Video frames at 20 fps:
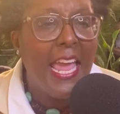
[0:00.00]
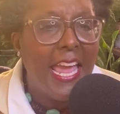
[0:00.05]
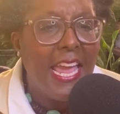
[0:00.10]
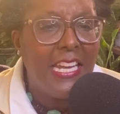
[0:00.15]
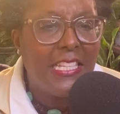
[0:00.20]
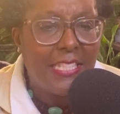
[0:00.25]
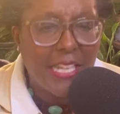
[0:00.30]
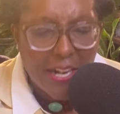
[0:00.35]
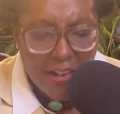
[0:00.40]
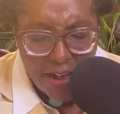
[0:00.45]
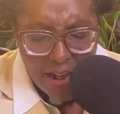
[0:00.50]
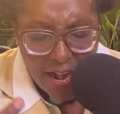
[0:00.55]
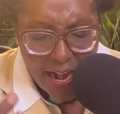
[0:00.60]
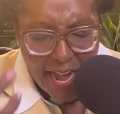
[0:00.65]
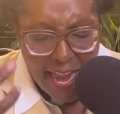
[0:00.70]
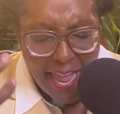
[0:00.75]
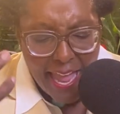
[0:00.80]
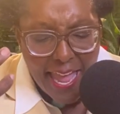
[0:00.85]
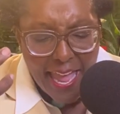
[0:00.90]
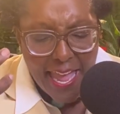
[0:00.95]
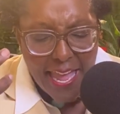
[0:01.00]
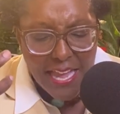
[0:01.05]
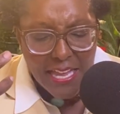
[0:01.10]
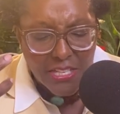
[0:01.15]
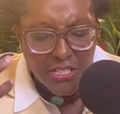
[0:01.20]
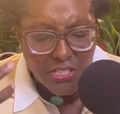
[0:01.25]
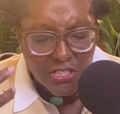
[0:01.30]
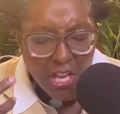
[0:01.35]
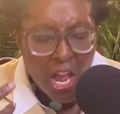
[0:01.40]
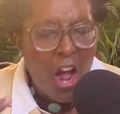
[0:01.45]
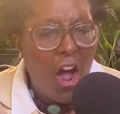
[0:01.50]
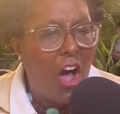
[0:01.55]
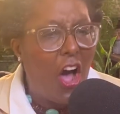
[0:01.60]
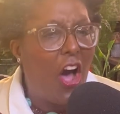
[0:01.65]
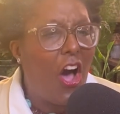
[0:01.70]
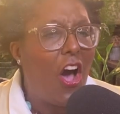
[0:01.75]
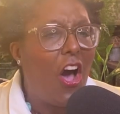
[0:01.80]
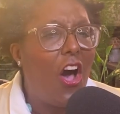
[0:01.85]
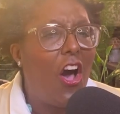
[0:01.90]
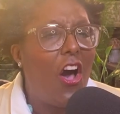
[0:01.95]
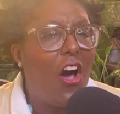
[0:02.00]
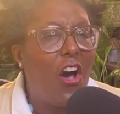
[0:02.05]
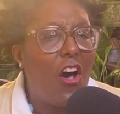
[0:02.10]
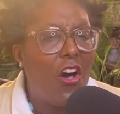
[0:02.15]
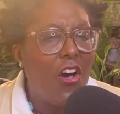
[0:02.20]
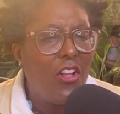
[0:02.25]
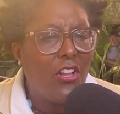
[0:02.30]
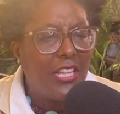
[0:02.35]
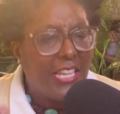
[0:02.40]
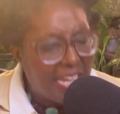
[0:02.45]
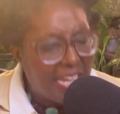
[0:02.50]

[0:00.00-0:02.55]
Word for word: into her hands all